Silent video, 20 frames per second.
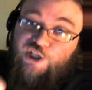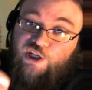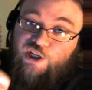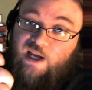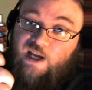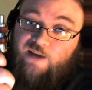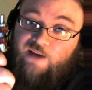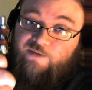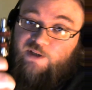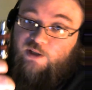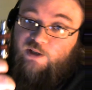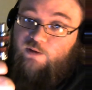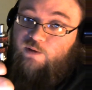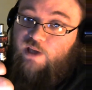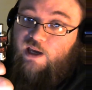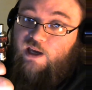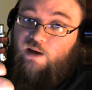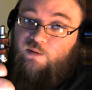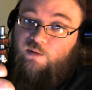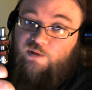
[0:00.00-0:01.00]
Shouldn't have to
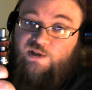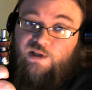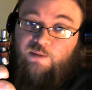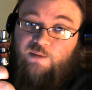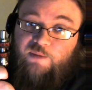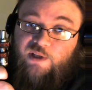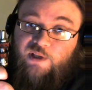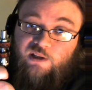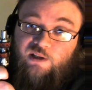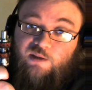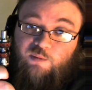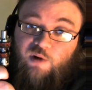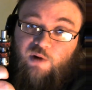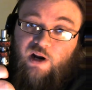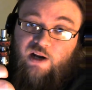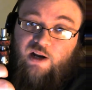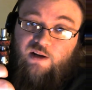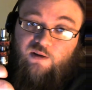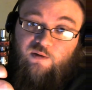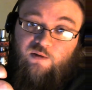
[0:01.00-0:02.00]
do that with something that's
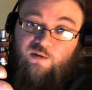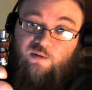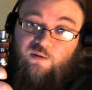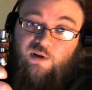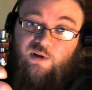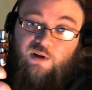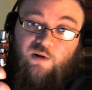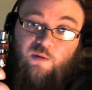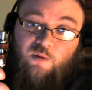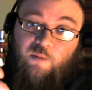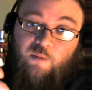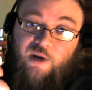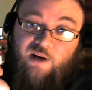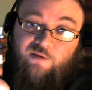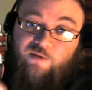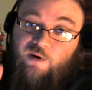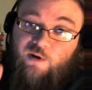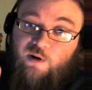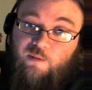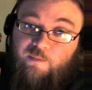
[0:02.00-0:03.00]
brand new.
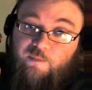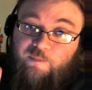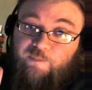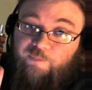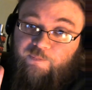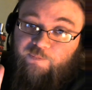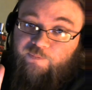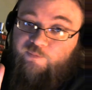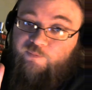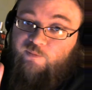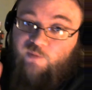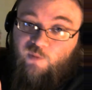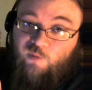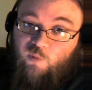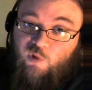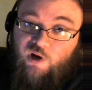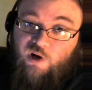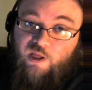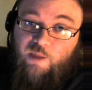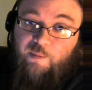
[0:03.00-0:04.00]
Made from
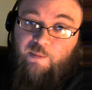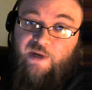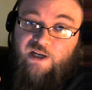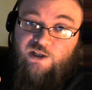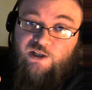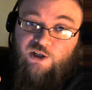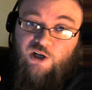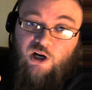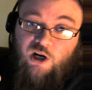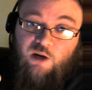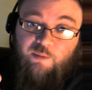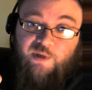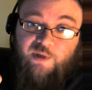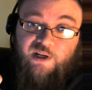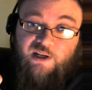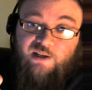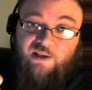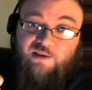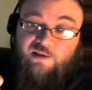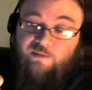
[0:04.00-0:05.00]
one of the major
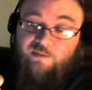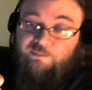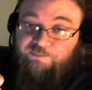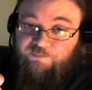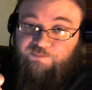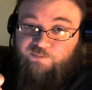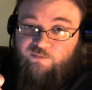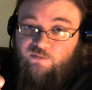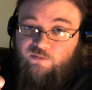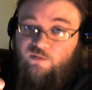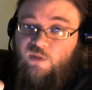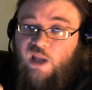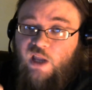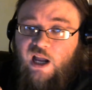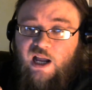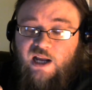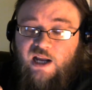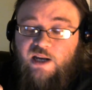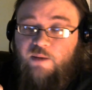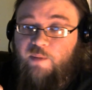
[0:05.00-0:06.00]
companies.
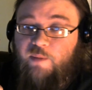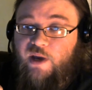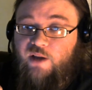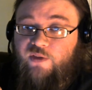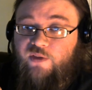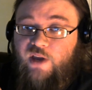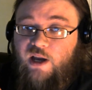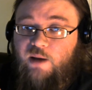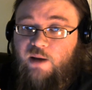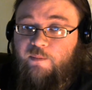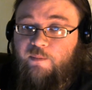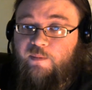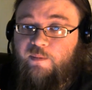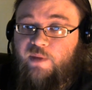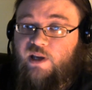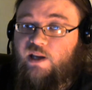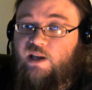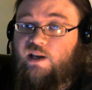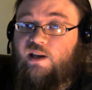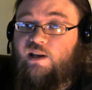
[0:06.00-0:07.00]
I emailed them
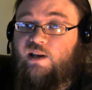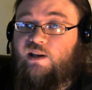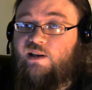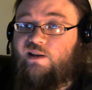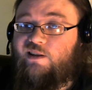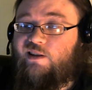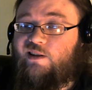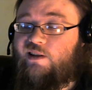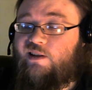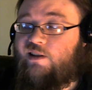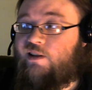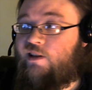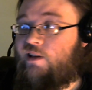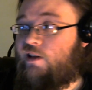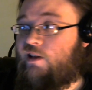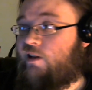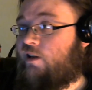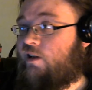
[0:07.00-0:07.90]
and